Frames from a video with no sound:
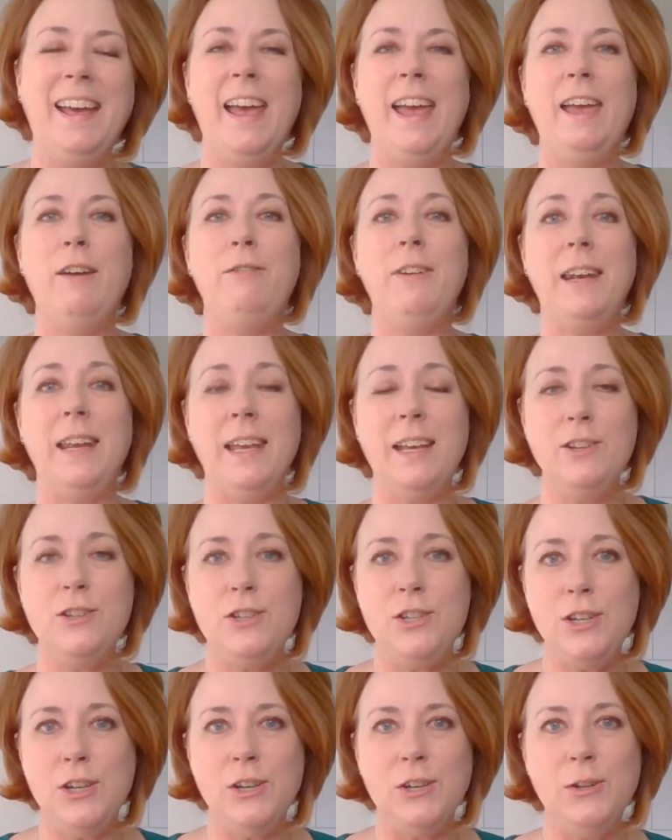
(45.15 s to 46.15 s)
If it
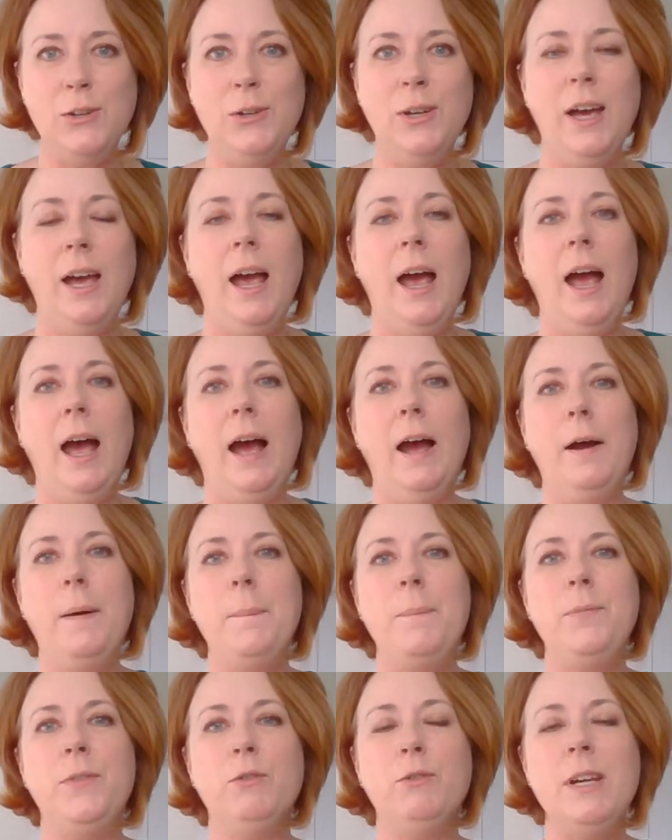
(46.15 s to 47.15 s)
is you,
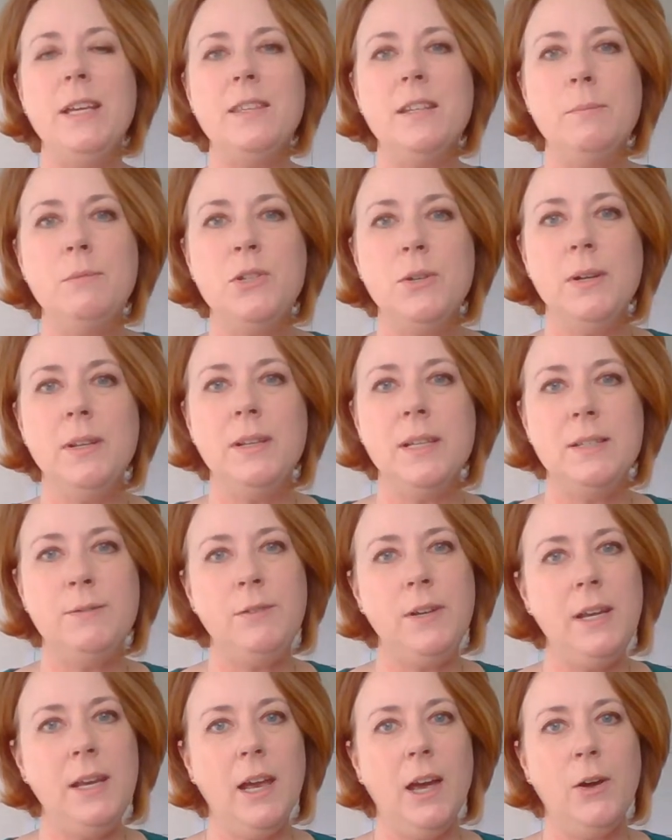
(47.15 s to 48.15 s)
the reason I'm doing this
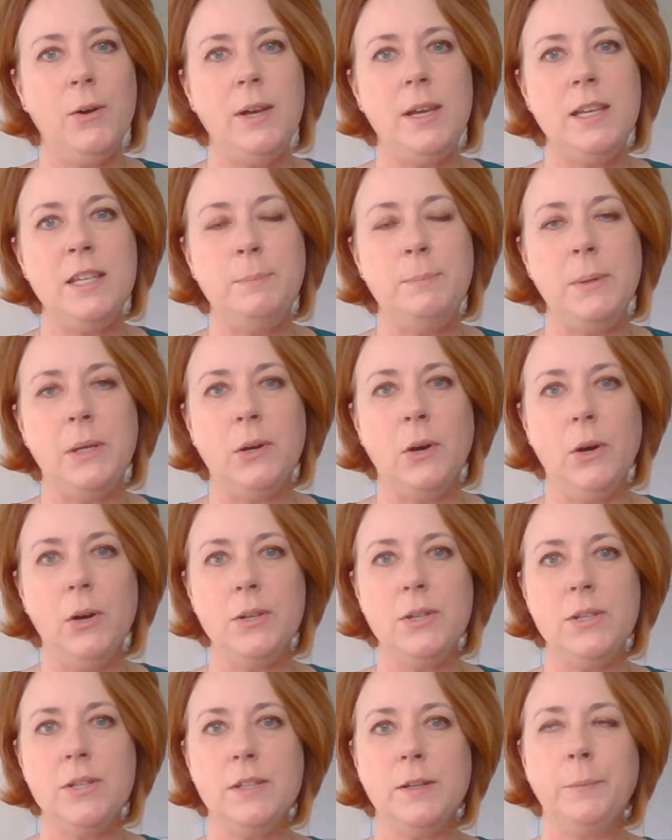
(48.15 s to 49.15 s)
video is
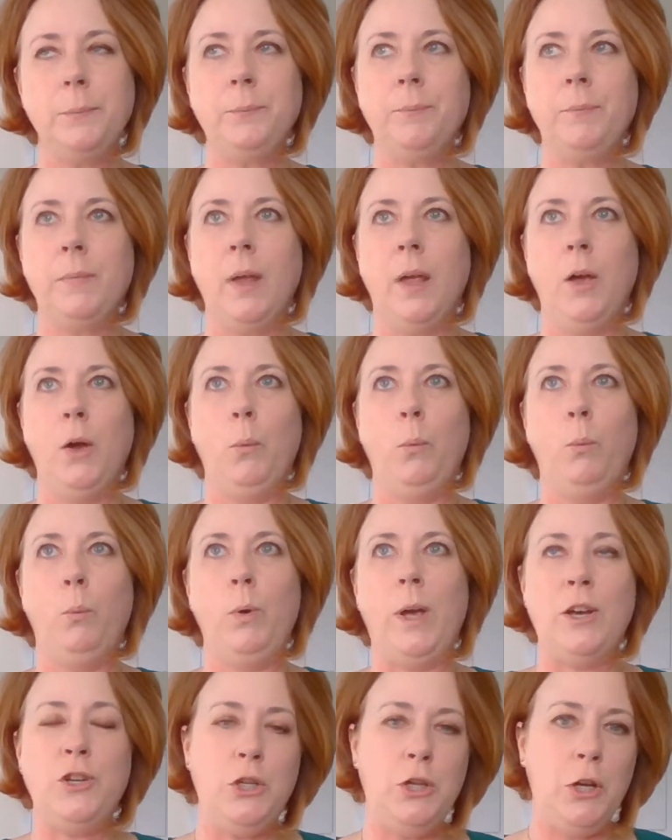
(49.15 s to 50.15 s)
because,
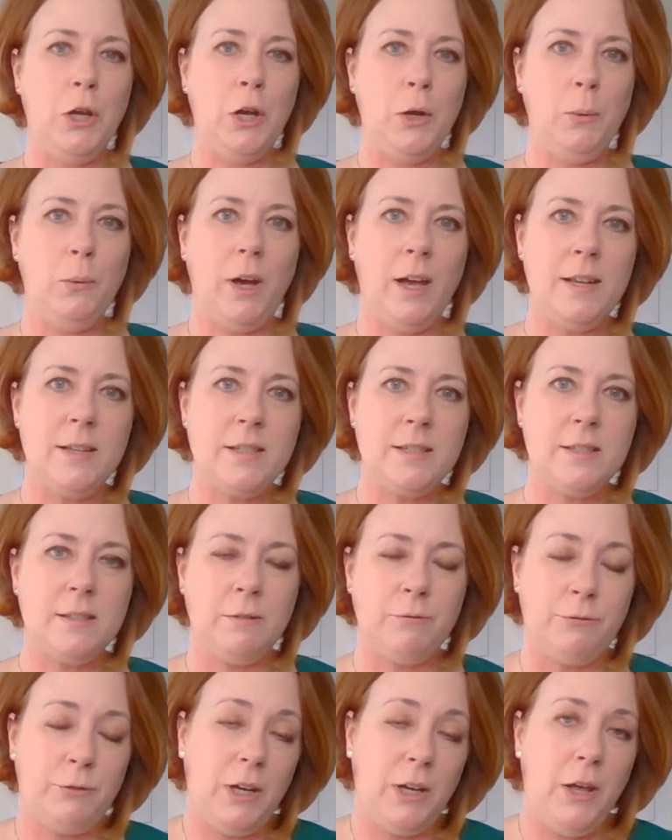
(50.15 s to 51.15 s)
as you know, as
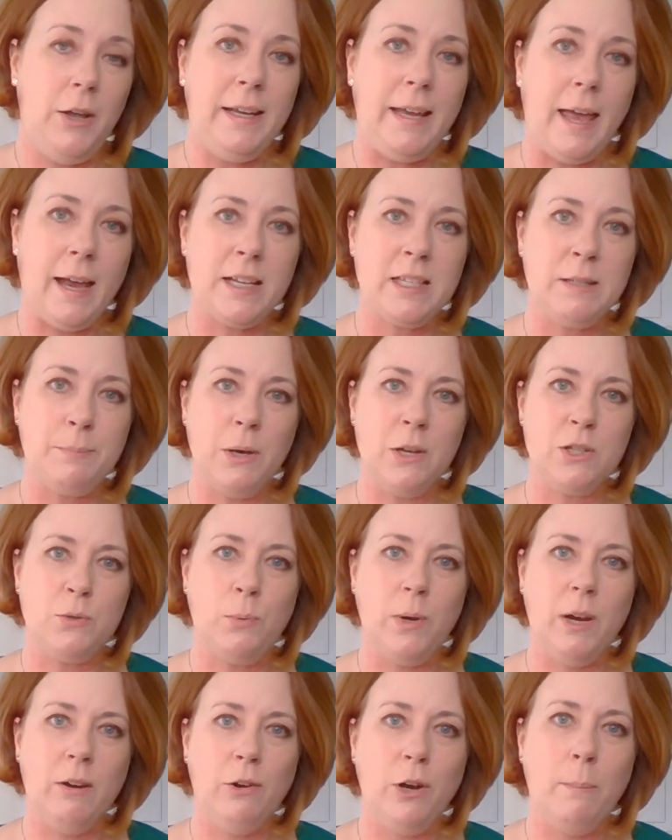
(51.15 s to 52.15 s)
for learning experts,
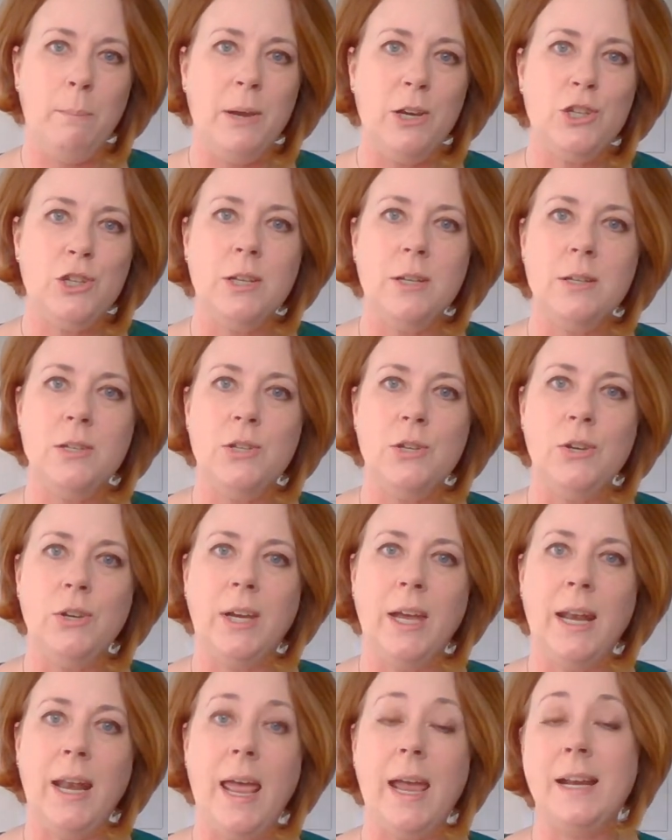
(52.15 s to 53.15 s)
we're on a mission to
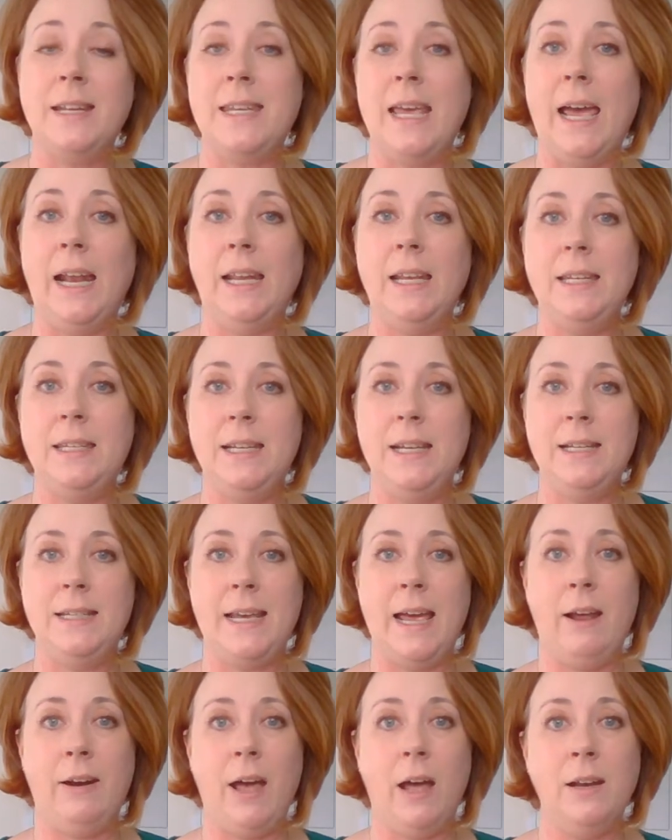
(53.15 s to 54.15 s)
connect L&D
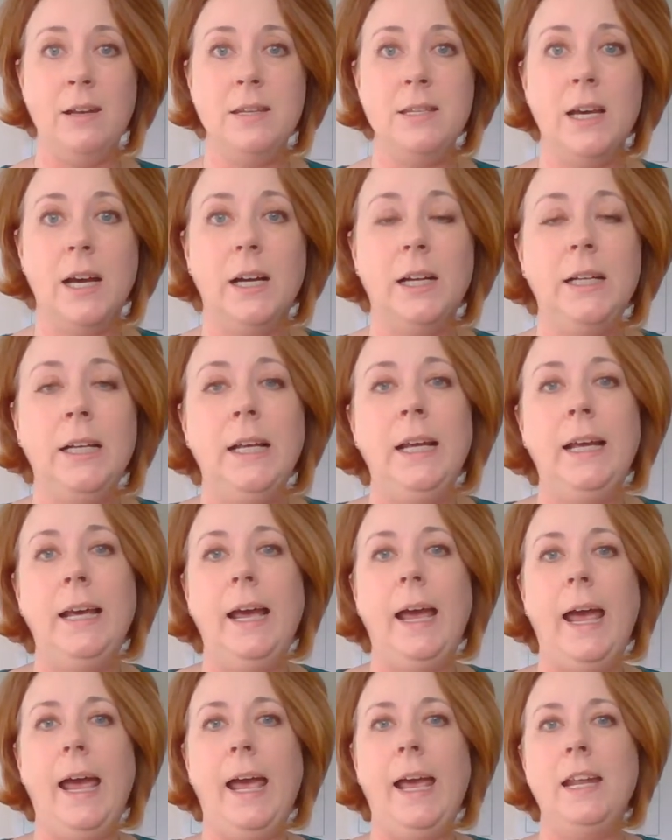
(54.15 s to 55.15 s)
down under.
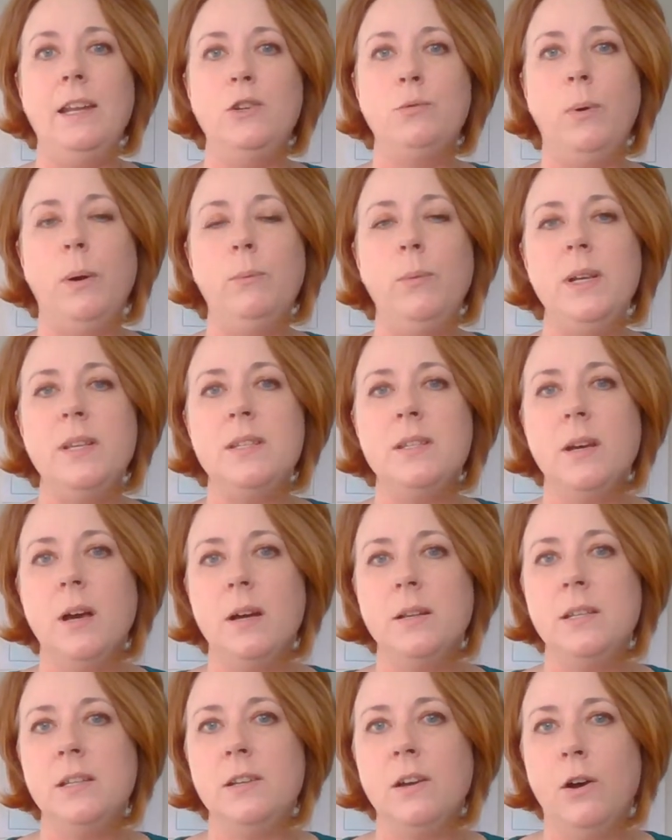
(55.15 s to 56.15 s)
And when we
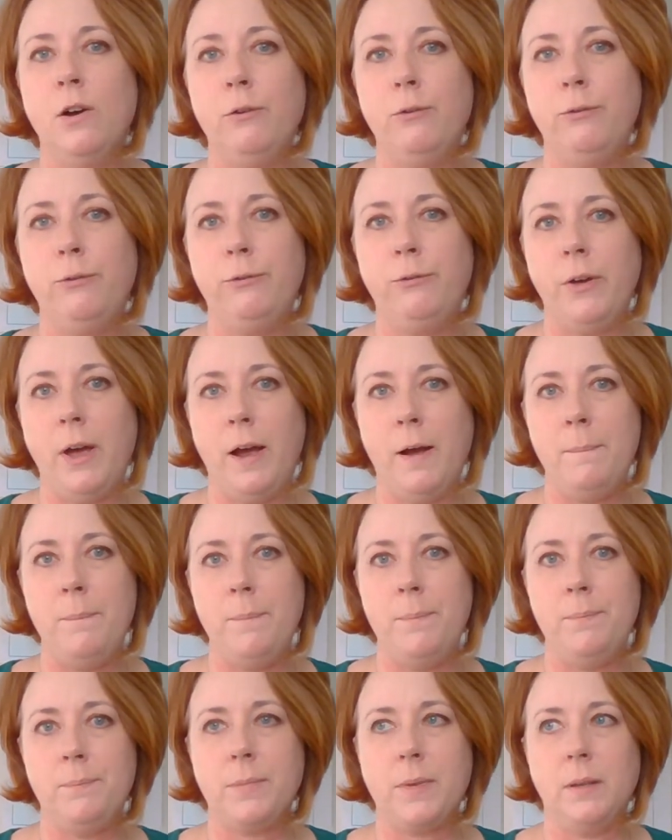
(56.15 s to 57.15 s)
started off
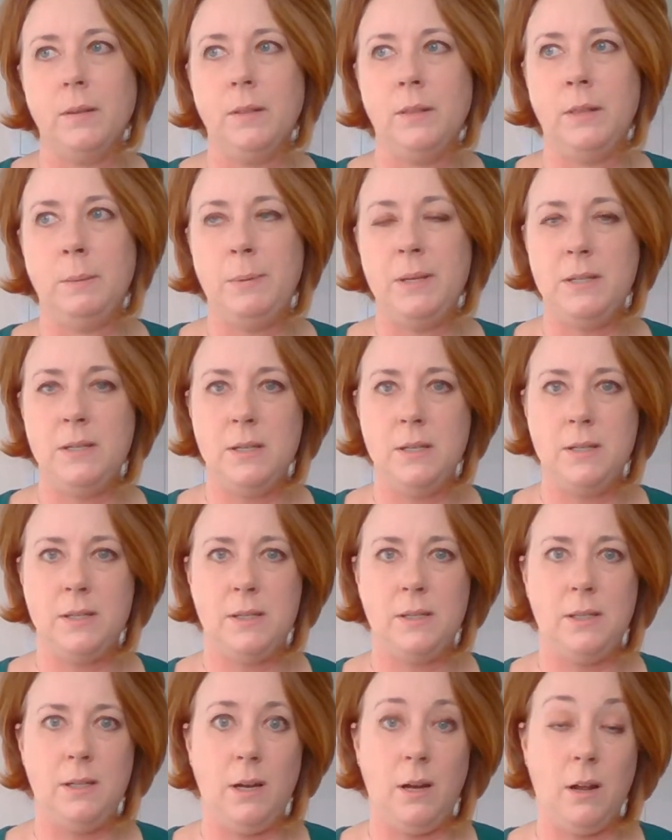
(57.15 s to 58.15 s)
the business
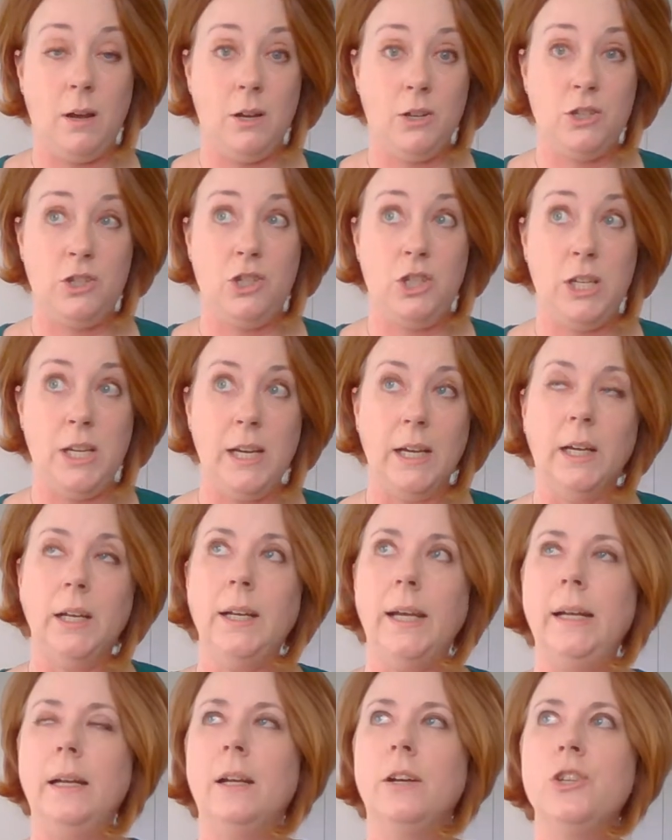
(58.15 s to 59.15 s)
late last
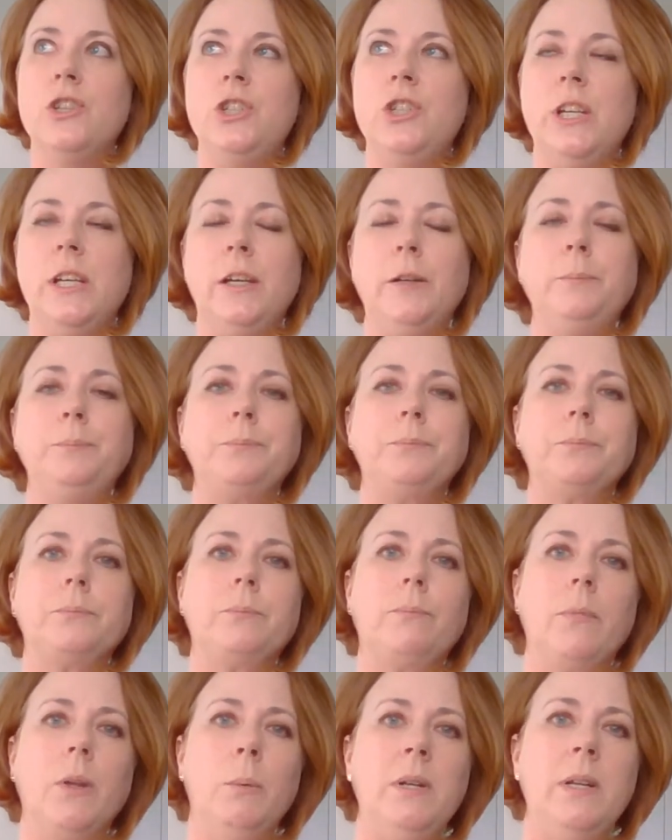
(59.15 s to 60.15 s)
year,
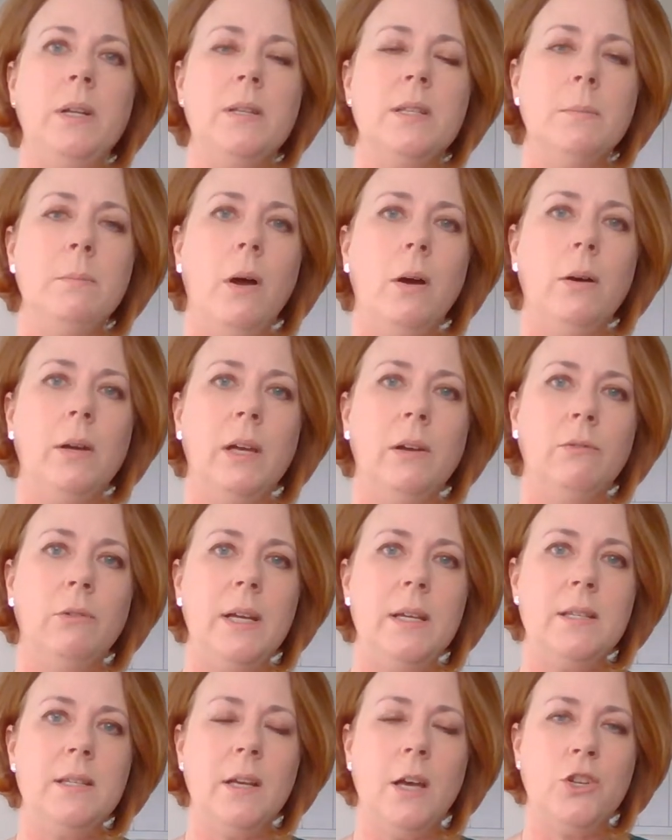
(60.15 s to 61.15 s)
we did some market
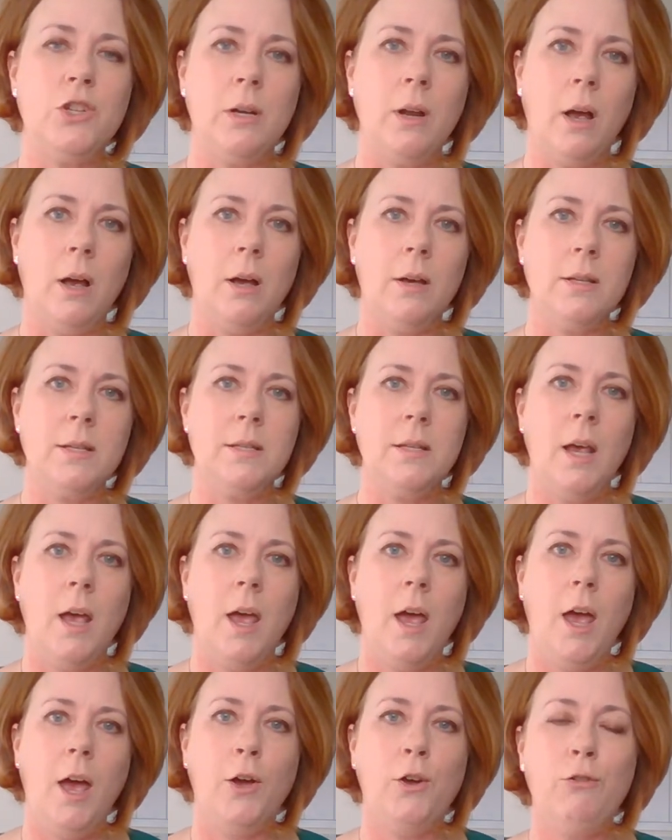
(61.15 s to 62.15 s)
research and asked
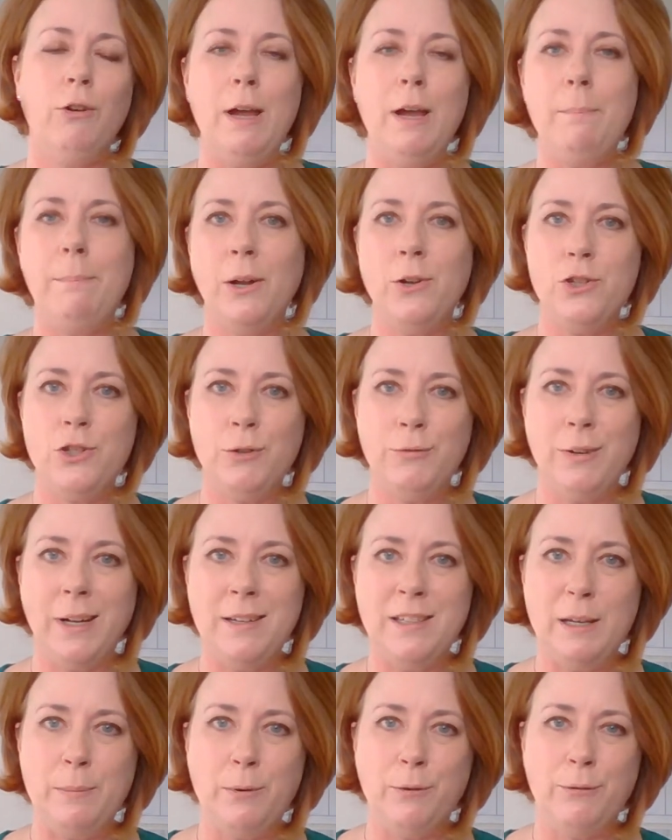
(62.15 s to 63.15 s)
a great bunch of
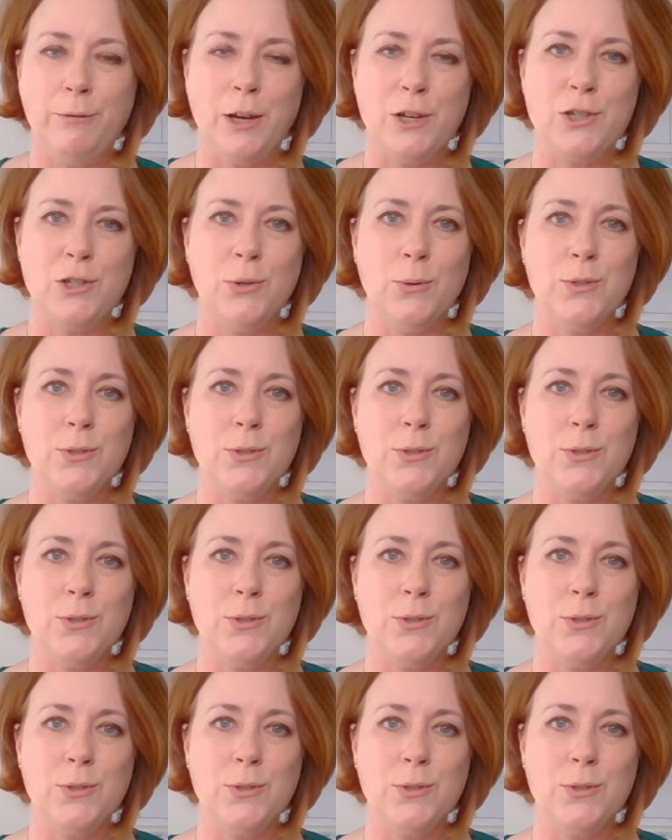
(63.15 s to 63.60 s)
L&D professionals,